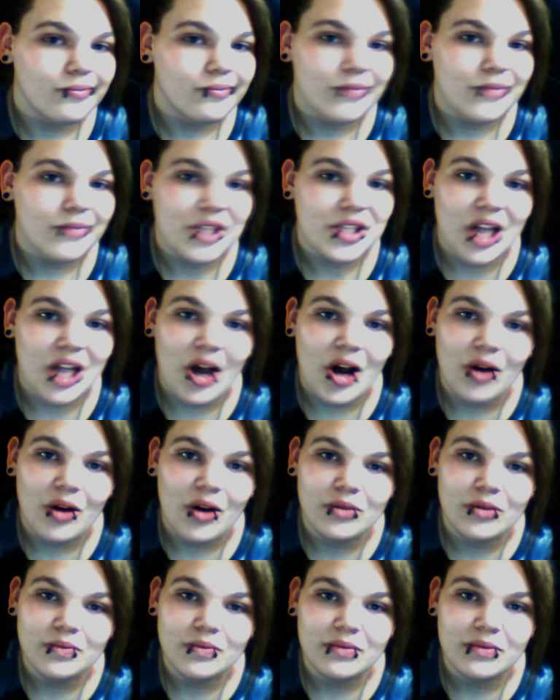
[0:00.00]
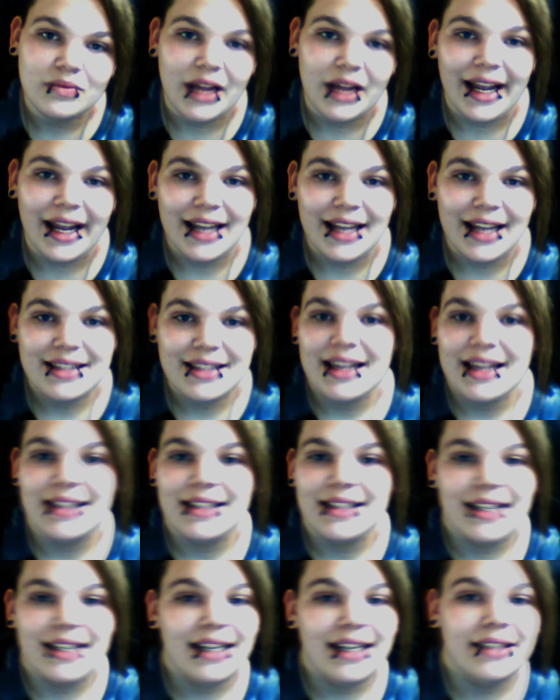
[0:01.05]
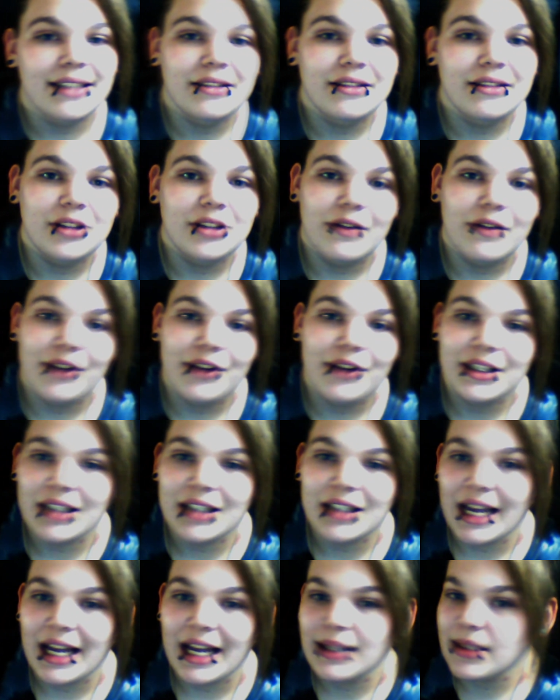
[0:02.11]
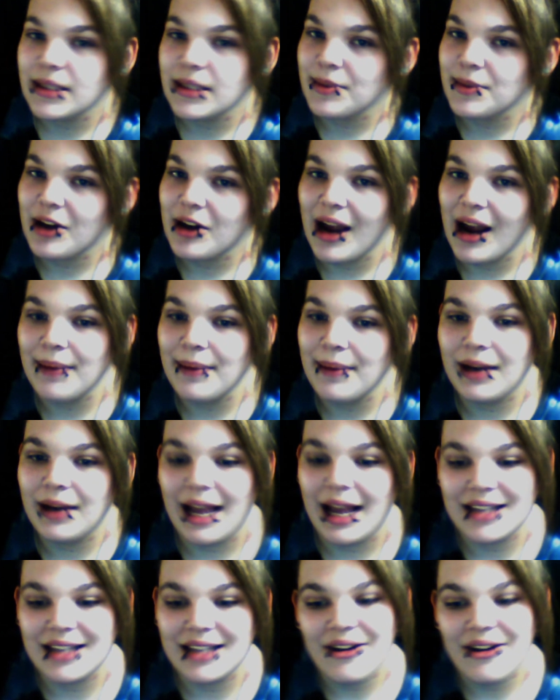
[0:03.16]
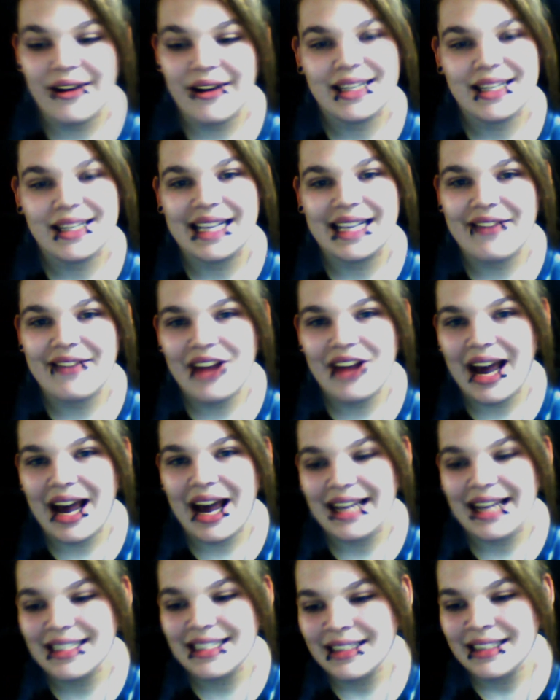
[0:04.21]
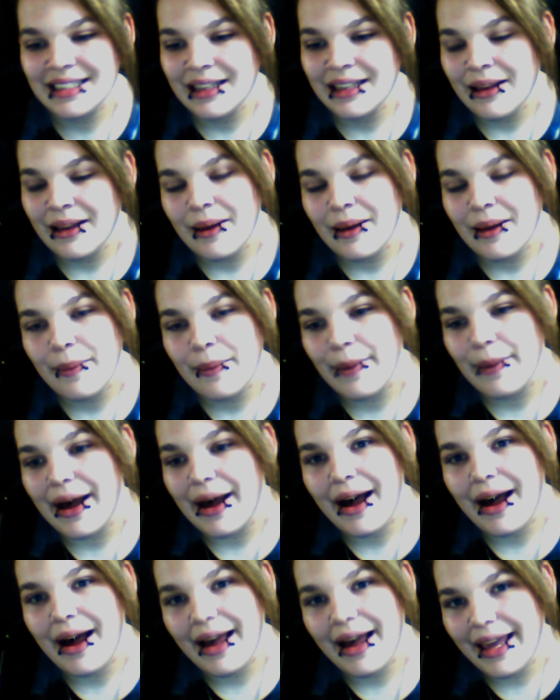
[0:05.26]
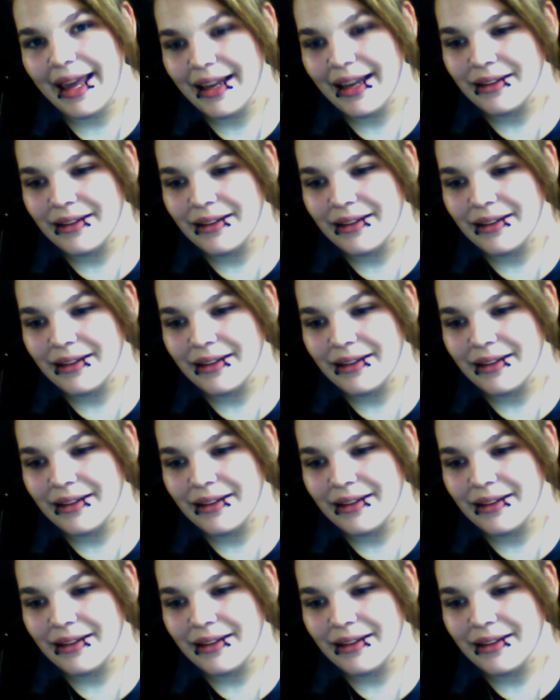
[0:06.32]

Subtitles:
So I guess that's it. Don't forget to like and subscribe, and as always, I love you guys. Bye.